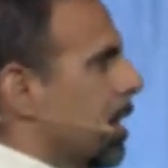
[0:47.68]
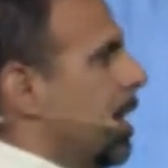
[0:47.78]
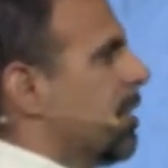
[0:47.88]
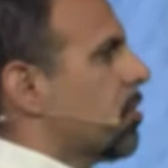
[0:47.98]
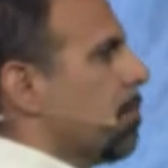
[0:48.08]

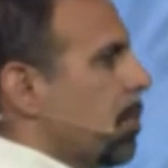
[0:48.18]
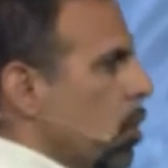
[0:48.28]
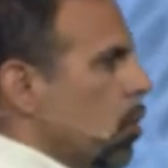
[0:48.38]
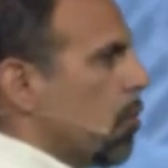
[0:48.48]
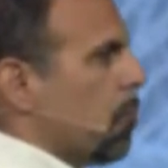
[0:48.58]
it's a
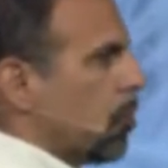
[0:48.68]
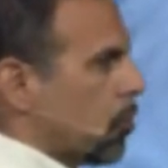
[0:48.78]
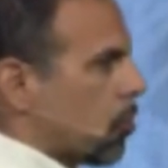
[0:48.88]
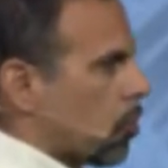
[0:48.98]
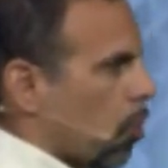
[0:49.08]
beautiful
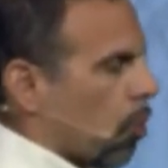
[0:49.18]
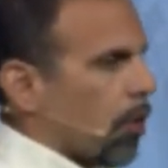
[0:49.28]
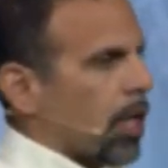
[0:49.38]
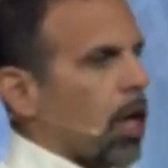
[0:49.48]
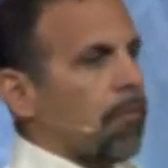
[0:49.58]

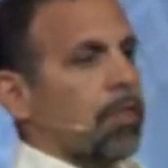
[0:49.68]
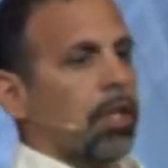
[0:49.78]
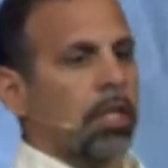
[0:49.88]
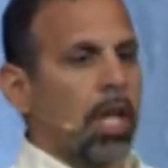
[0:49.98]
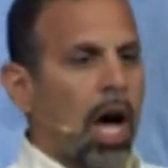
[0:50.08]
story of
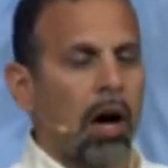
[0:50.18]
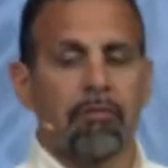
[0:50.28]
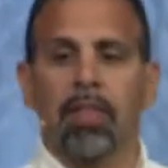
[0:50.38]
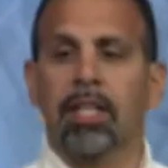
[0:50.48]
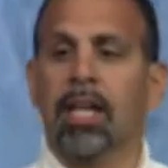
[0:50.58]
the
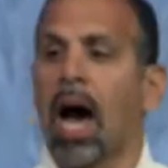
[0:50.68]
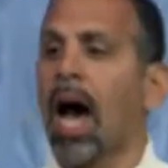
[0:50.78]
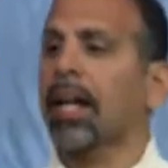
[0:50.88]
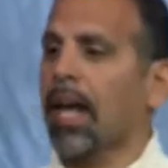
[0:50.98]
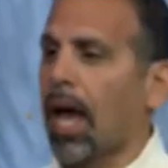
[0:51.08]
love that
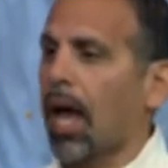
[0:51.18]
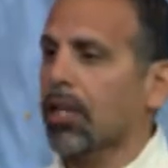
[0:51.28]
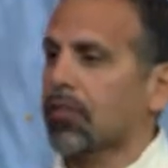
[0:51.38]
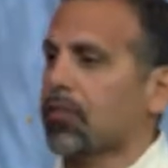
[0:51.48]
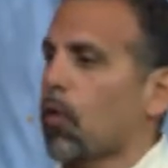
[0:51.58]
God
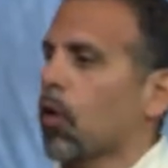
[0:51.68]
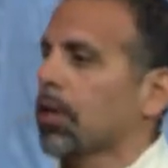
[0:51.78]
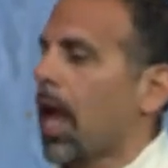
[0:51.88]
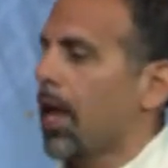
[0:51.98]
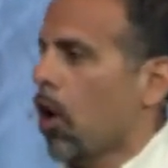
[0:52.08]
has for
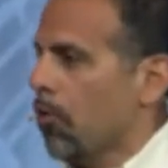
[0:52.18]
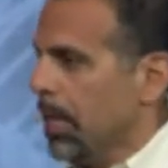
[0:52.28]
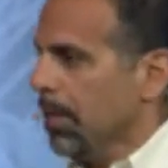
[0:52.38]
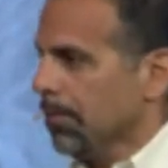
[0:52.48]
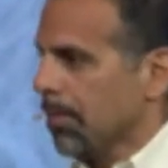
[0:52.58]

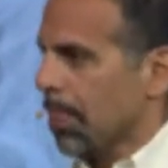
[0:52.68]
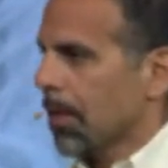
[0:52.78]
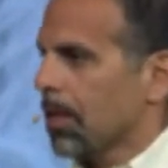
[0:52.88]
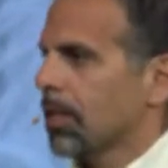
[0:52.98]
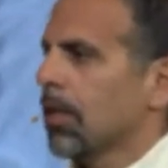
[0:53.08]
Naomi,
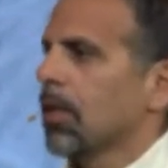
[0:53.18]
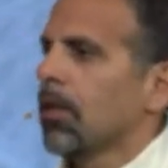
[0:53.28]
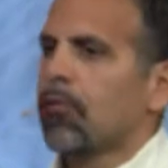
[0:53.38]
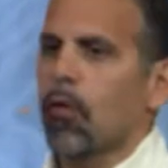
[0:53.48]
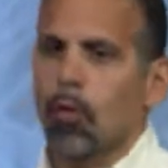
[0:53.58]

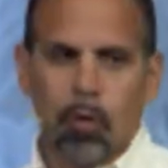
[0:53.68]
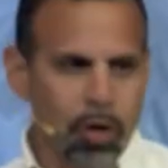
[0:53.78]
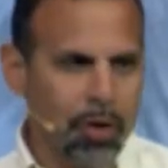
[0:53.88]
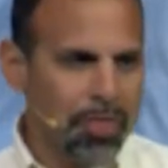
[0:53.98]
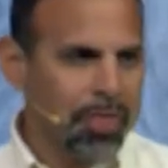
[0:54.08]
for
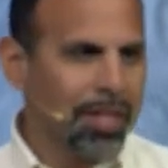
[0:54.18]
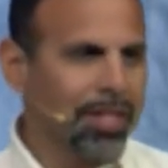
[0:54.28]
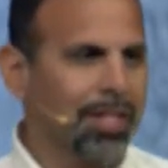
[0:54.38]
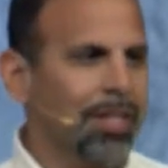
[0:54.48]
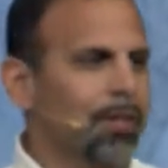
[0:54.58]
Ruth,
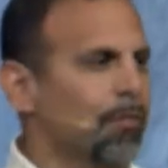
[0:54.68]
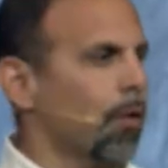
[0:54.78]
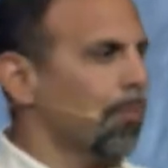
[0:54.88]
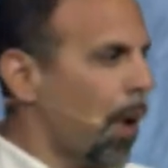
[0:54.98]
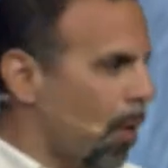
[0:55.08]

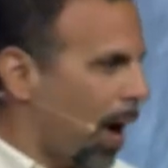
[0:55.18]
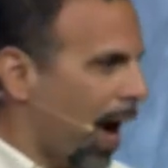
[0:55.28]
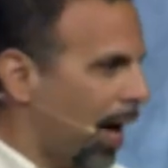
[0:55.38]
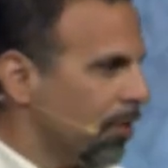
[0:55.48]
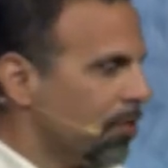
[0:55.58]
for
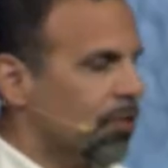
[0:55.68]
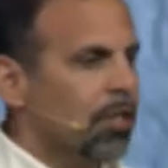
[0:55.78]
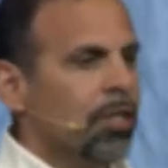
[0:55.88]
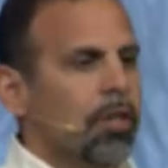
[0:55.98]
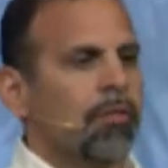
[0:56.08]
Boaz,
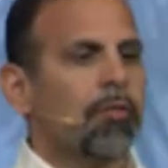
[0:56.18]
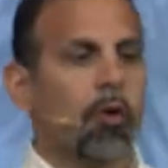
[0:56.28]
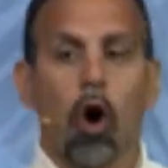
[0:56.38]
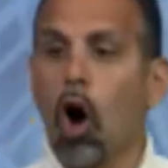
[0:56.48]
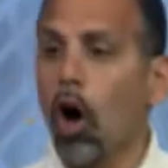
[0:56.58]

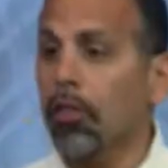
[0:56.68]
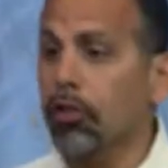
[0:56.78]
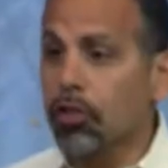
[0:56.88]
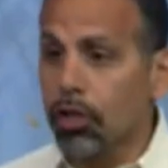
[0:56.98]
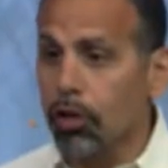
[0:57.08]
for all the
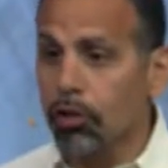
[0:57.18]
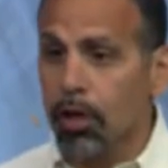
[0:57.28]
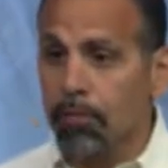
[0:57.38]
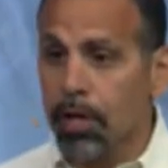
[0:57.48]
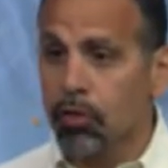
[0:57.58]
children
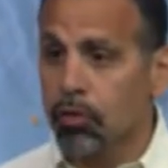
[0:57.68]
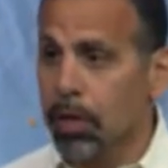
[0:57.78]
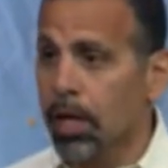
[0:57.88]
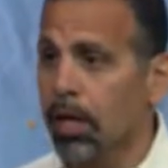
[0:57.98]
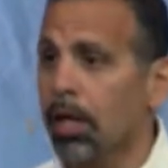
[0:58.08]
of
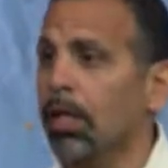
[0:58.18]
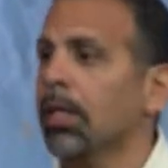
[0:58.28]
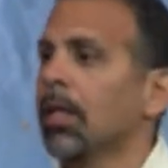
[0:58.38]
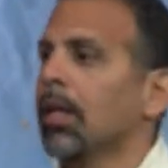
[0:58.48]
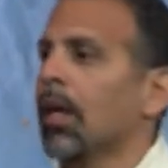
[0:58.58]

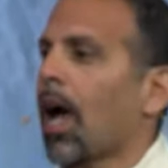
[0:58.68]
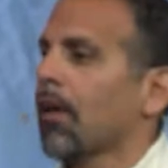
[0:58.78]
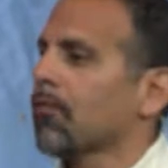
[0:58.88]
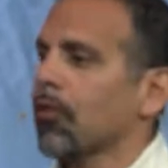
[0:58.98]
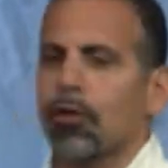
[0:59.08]
Israel,
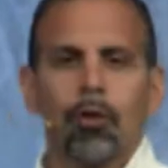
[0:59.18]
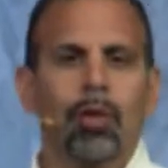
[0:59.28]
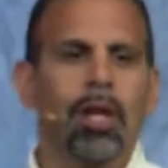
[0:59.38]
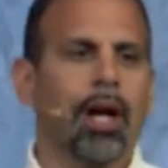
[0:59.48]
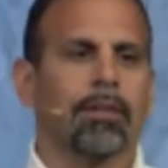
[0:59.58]
and for you
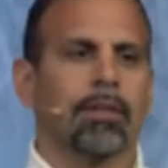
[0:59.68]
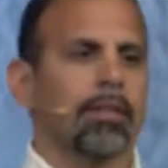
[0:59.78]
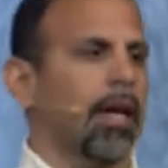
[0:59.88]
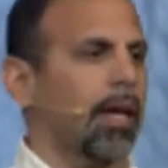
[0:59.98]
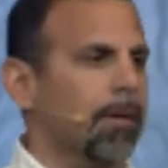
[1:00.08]
and I
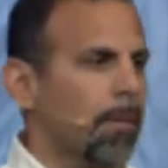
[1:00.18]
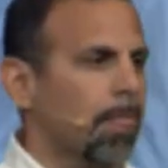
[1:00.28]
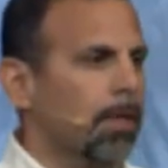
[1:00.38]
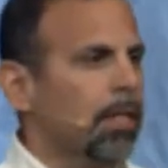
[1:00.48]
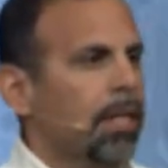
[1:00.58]
today.
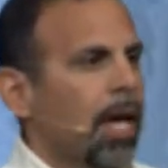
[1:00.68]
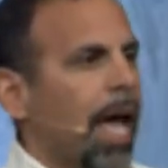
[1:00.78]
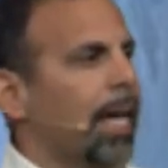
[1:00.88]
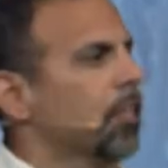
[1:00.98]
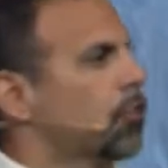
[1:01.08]

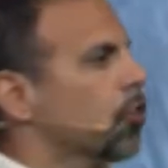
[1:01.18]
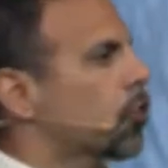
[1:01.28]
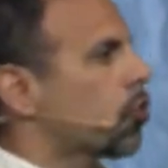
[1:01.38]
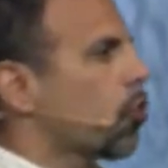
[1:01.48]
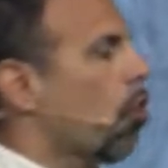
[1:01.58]
And it's a
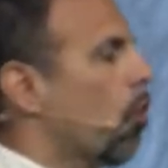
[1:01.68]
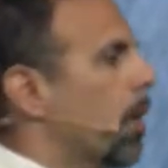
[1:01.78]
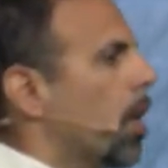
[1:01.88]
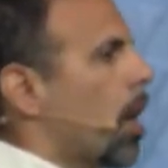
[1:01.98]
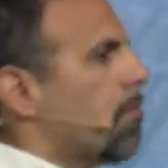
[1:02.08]

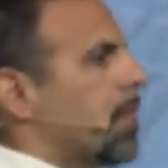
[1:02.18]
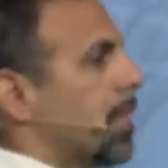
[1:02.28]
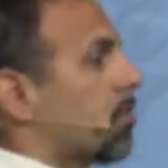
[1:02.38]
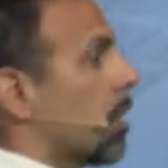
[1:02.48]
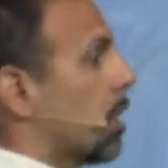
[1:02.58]
story of
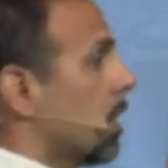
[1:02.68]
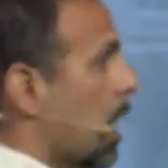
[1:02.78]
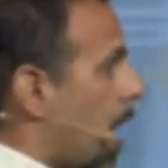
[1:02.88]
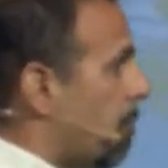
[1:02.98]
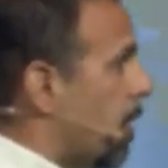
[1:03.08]
this
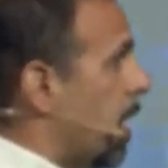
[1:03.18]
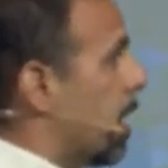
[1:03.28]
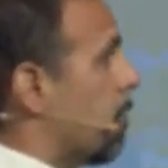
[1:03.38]
loving